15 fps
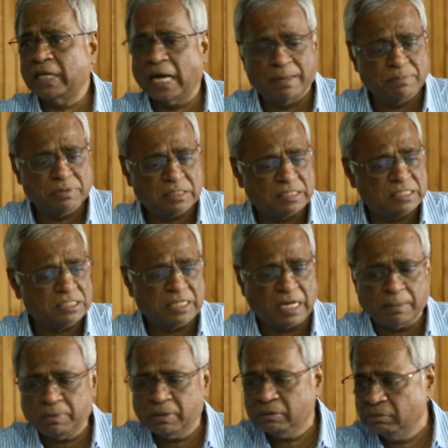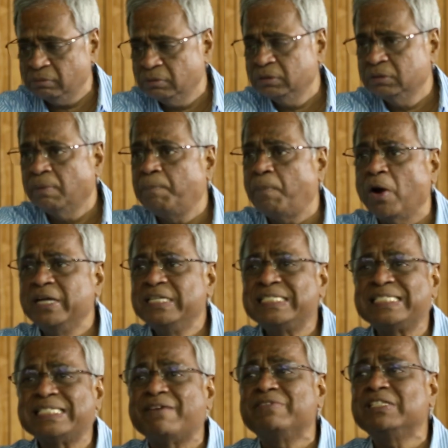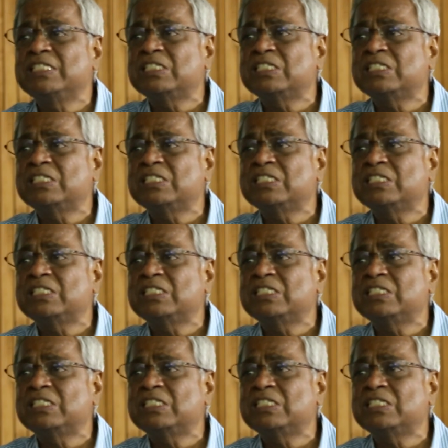times this table, 0.7